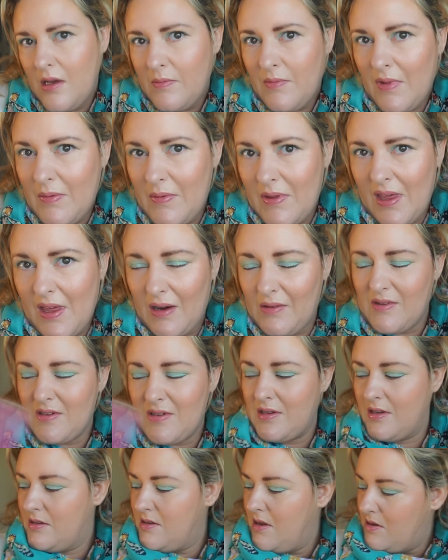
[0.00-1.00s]
Maybe that was
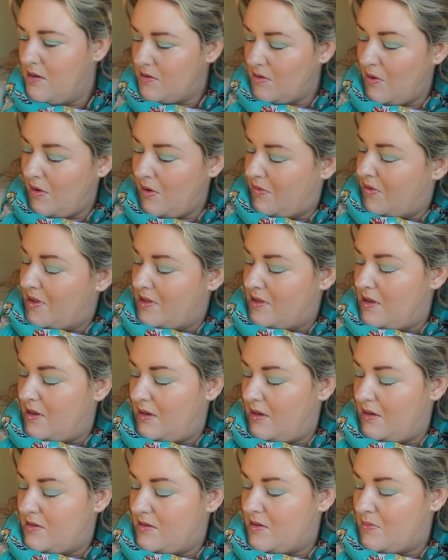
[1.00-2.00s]
it. So hopefully in
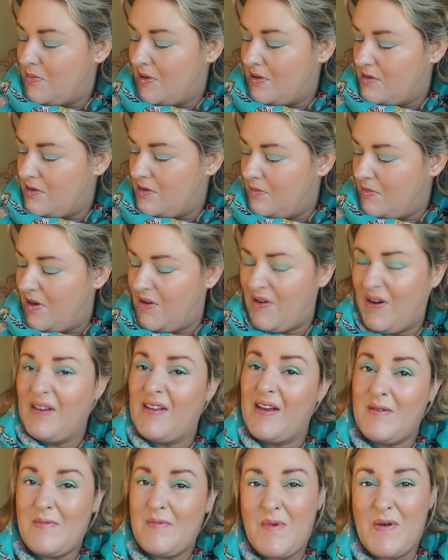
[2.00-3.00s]
the spring, summer now, I
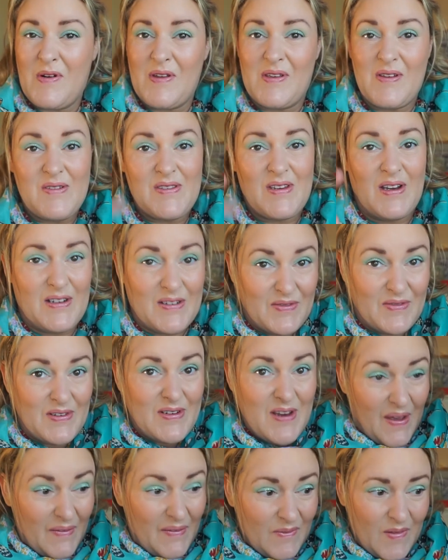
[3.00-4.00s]
get more use out of
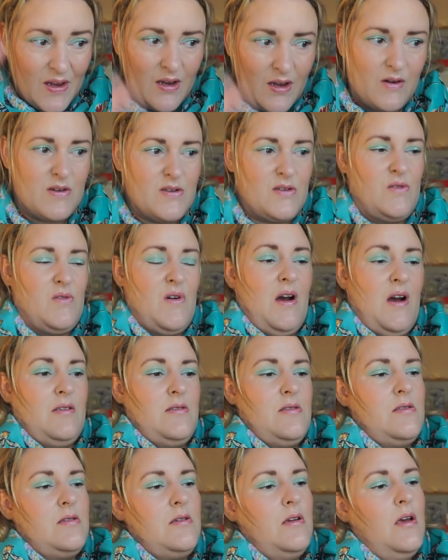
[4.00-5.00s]
it. Fingers
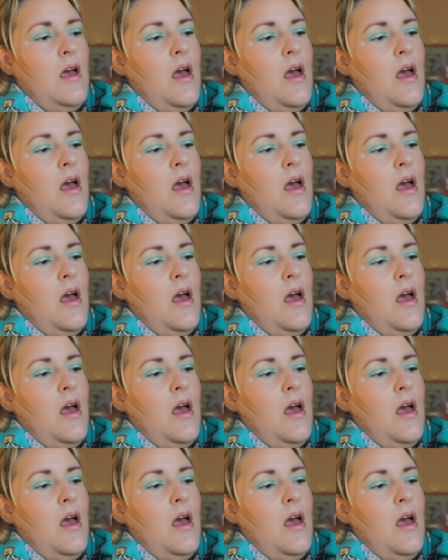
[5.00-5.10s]
crossed.